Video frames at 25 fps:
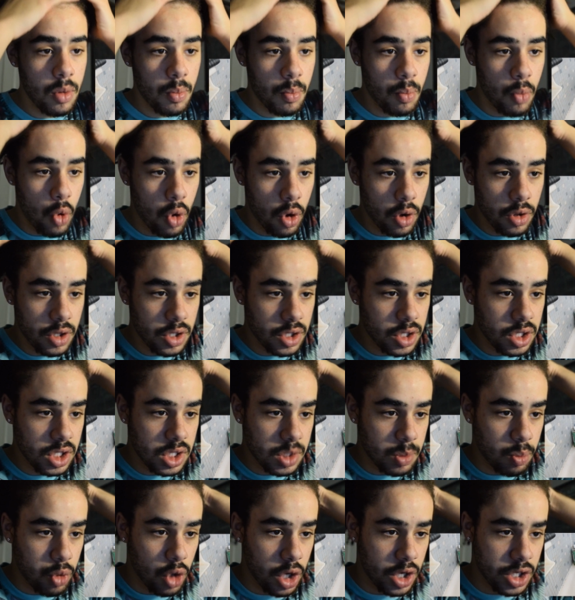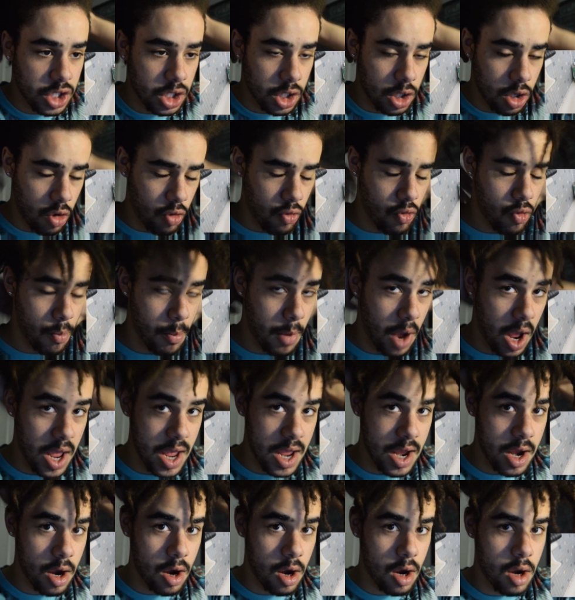more than just brushing over my
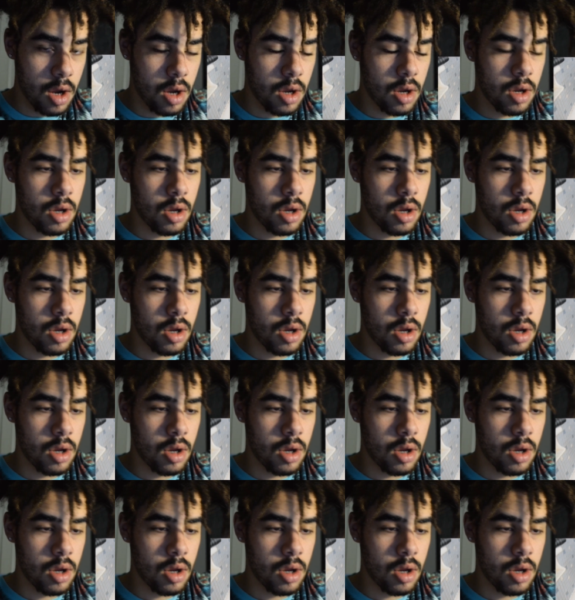hair.